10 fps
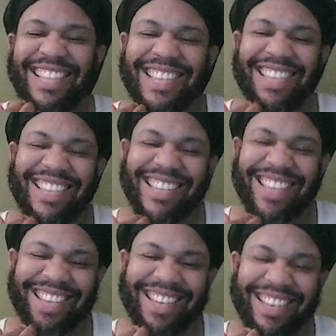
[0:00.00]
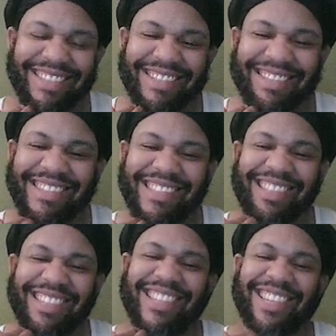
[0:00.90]
Hell yeah.
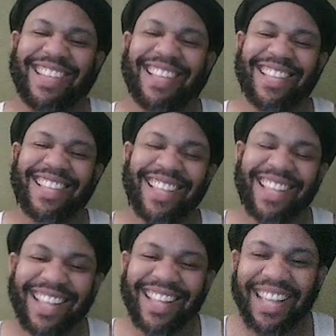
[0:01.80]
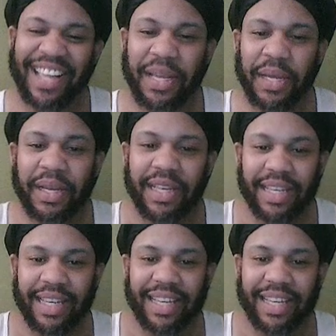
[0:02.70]
You gonna let him jump. Hell yeah.